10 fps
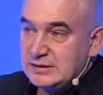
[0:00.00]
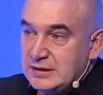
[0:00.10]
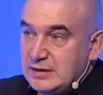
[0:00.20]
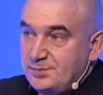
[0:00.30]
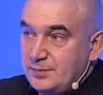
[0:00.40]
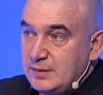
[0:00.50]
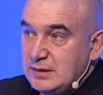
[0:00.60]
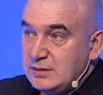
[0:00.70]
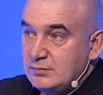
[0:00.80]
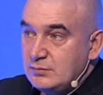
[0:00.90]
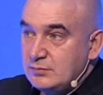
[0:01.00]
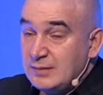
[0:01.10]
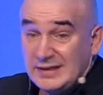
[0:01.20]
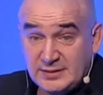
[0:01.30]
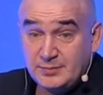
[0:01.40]
that is uh, mm, uh,
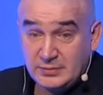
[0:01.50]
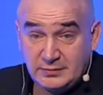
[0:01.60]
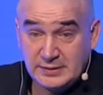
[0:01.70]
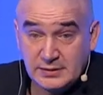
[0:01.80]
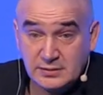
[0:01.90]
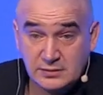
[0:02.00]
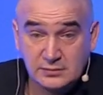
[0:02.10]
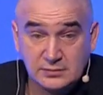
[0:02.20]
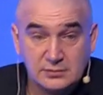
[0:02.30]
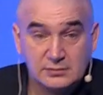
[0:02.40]
multiple reasons.